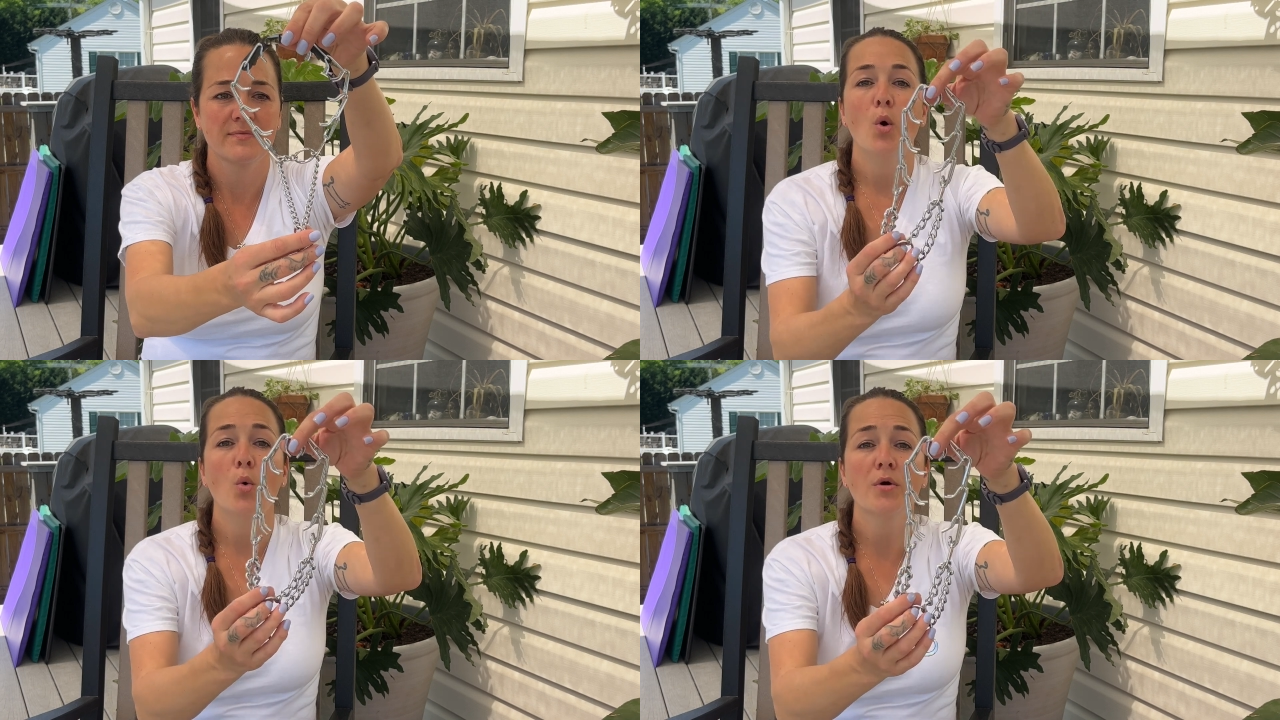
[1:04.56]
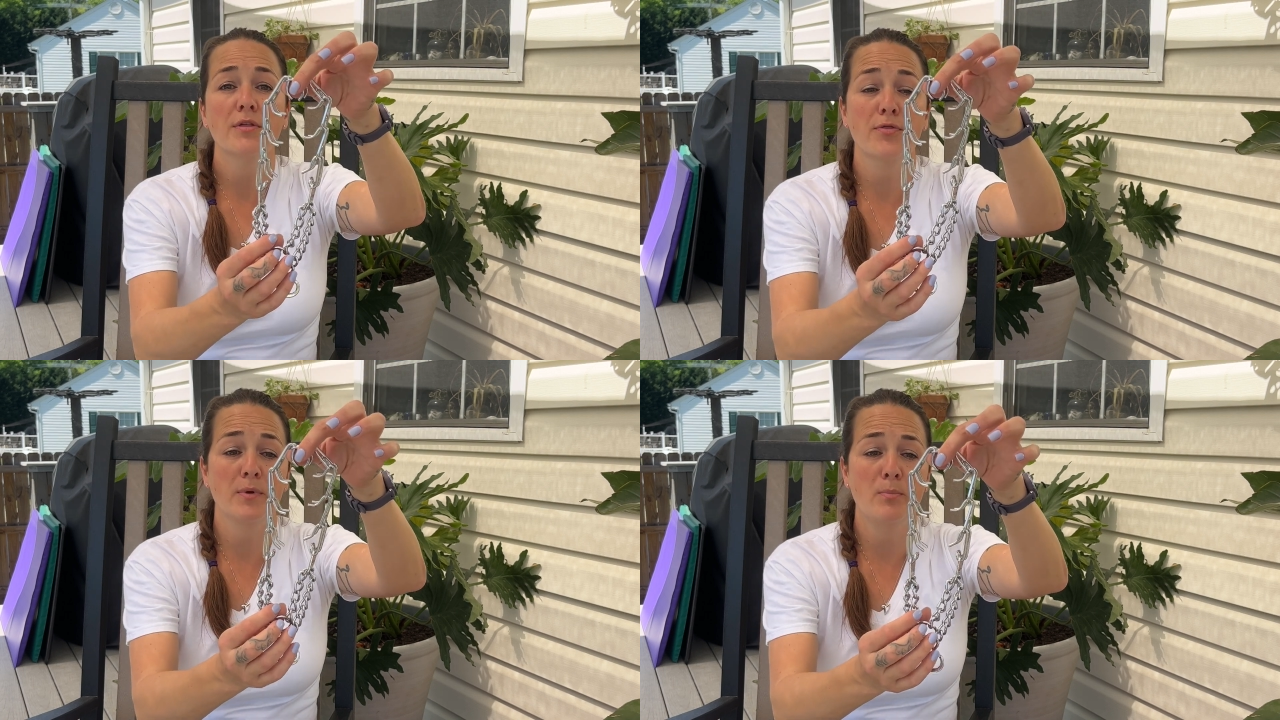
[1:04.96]
or
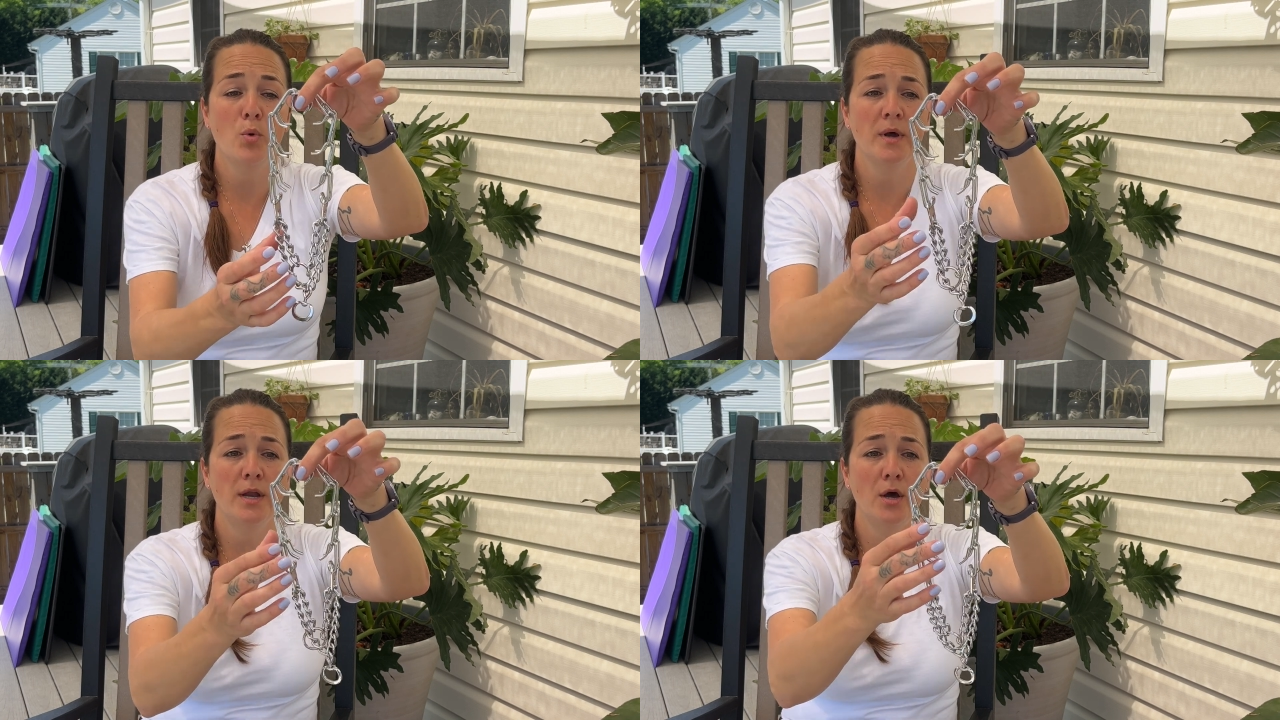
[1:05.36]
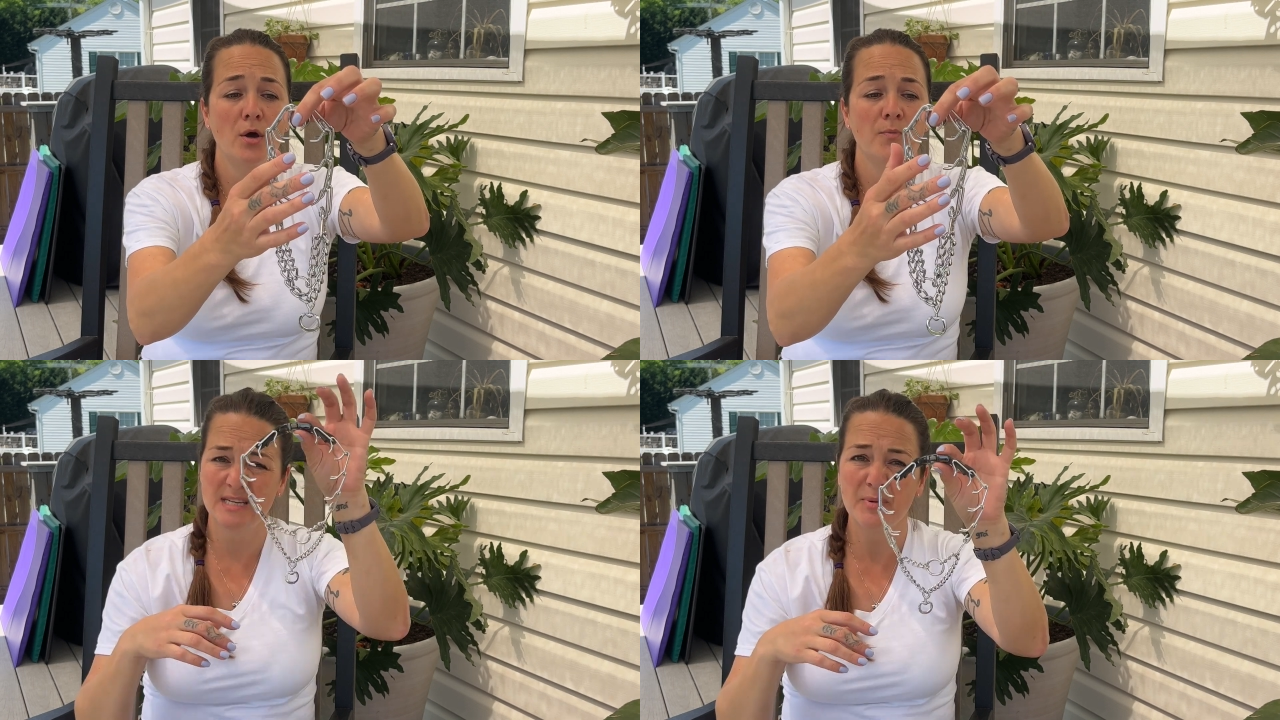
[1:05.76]
the
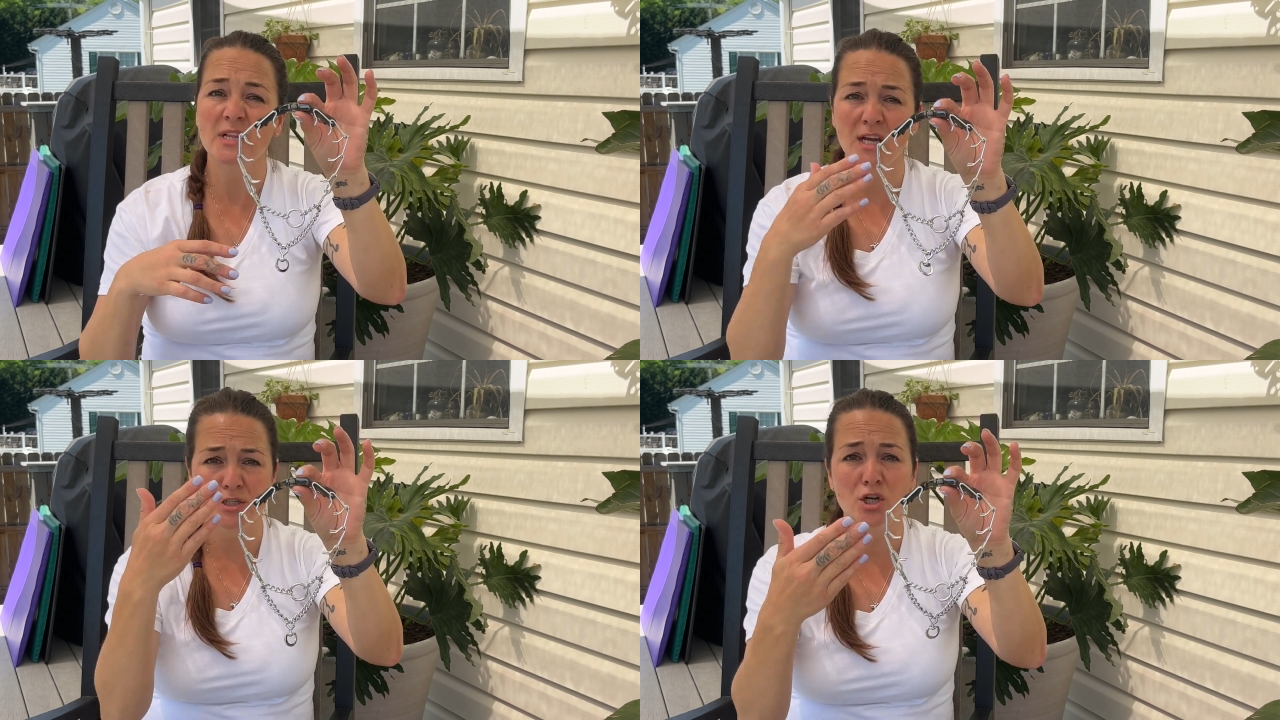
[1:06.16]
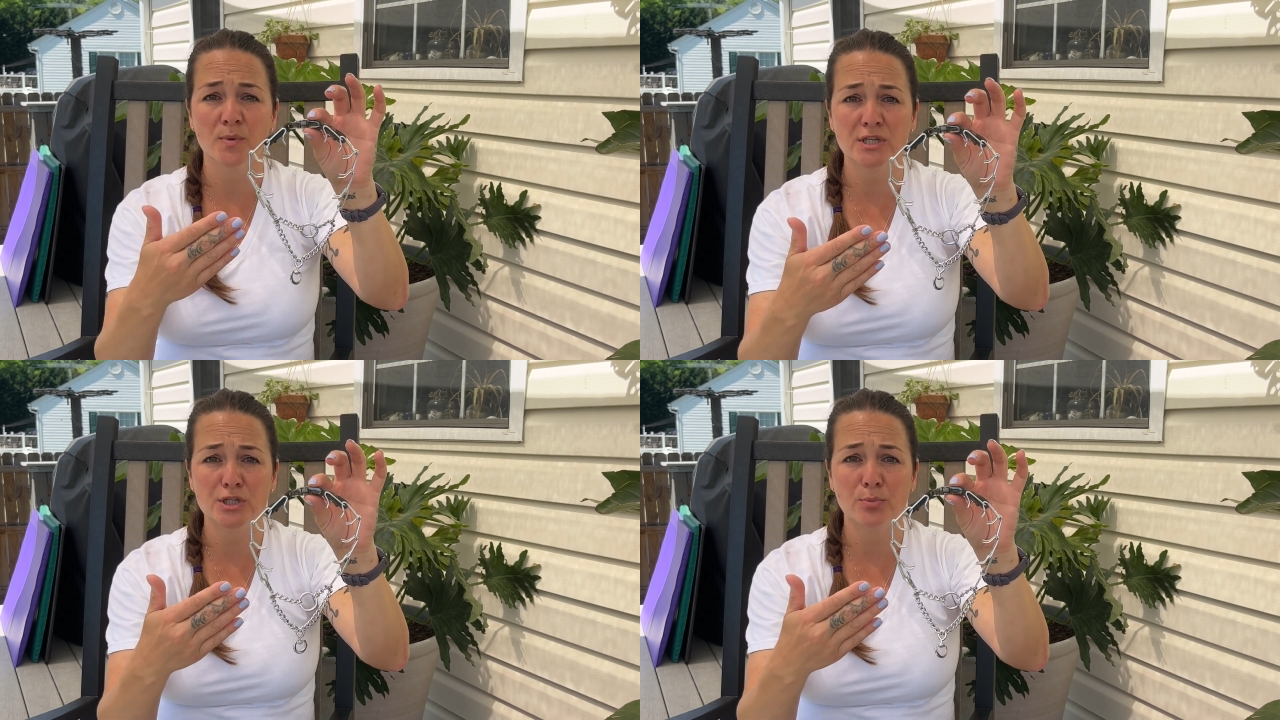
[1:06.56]
3.0. Typically I'll start
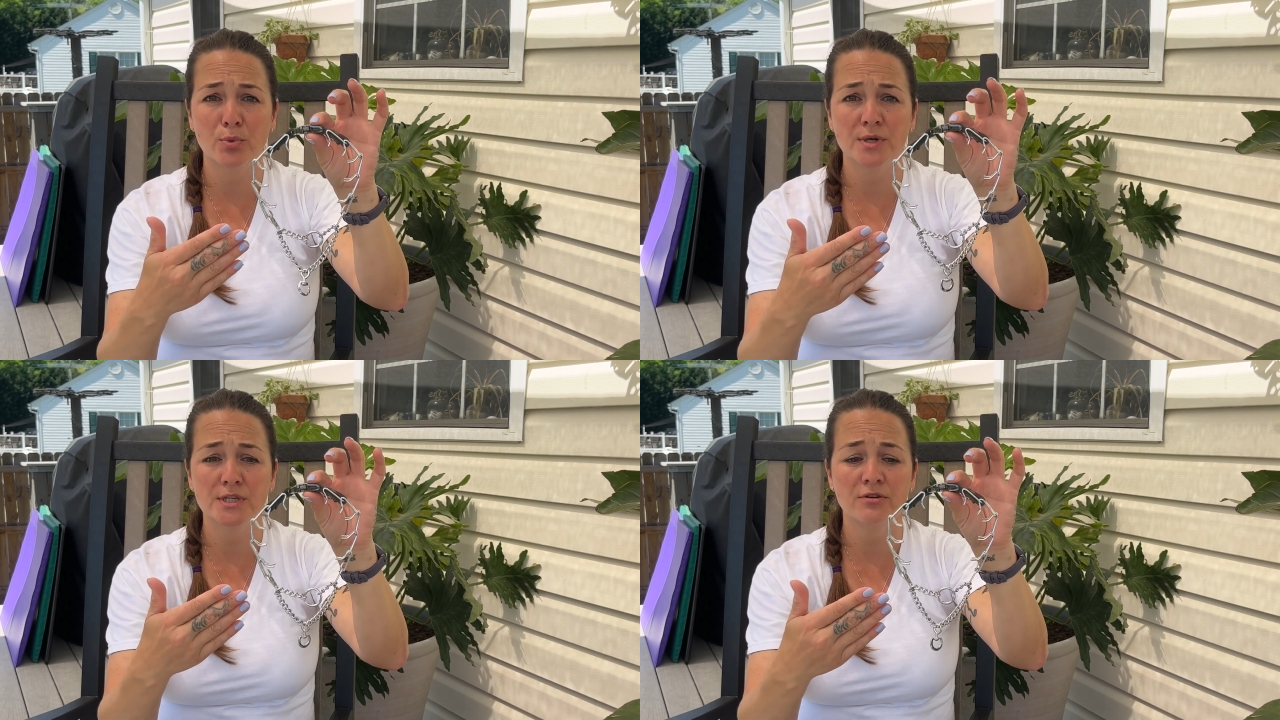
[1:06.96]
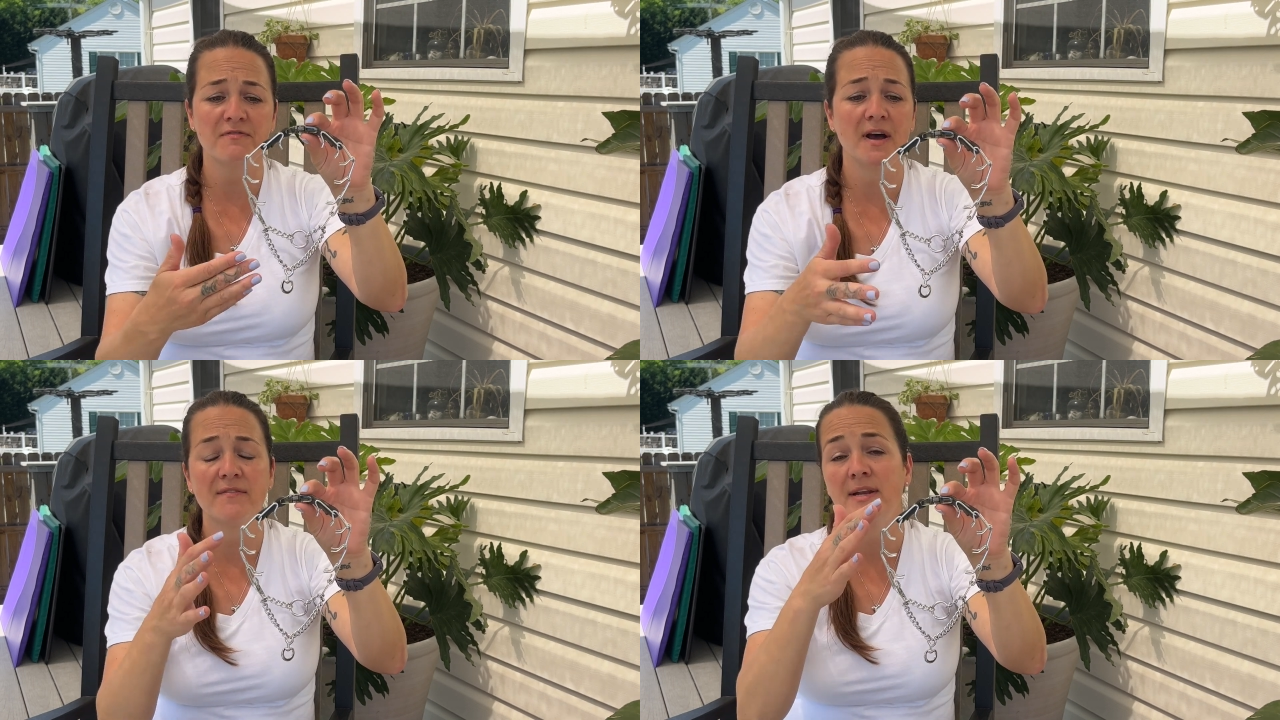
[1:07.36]
with the
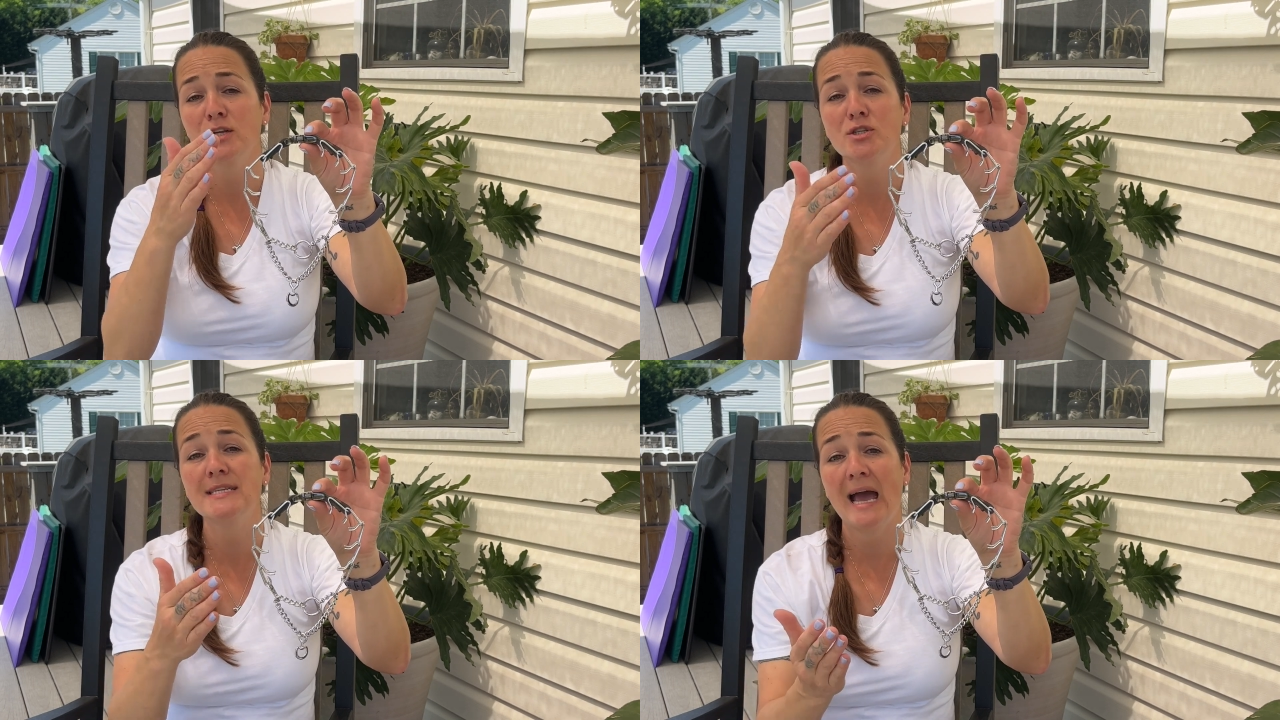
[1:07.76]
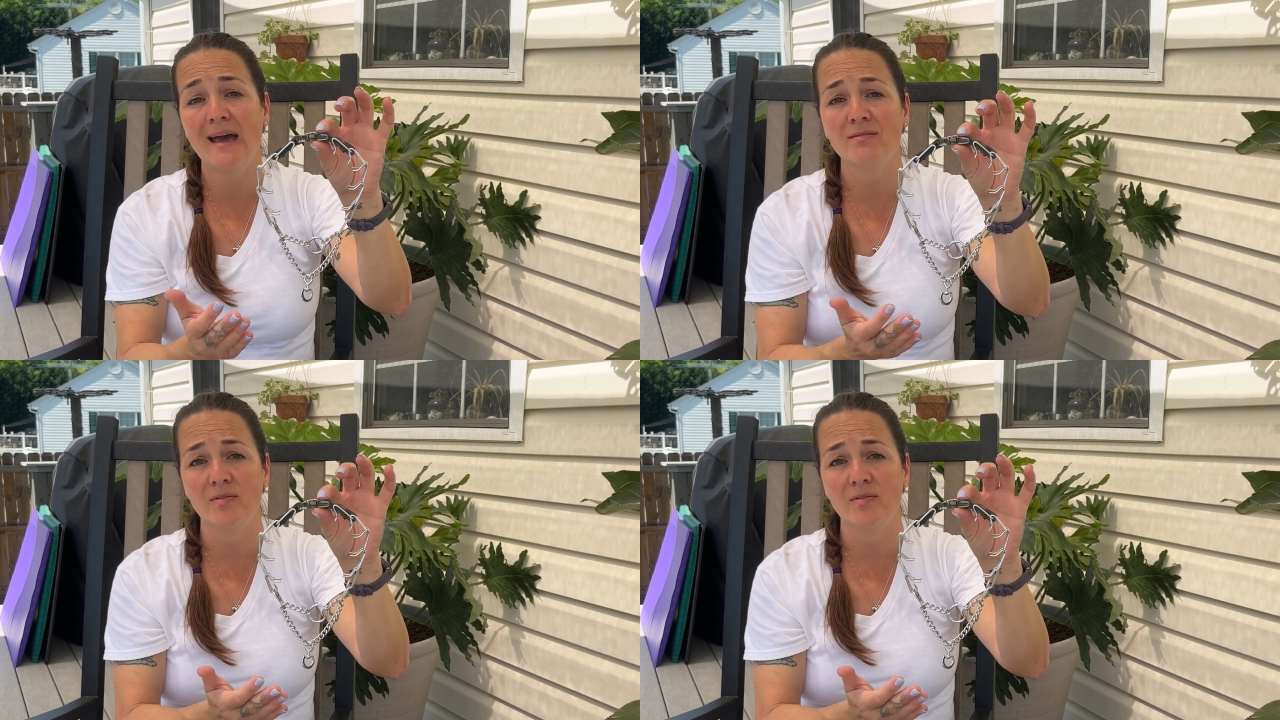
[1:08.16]
2.25 and I'll just add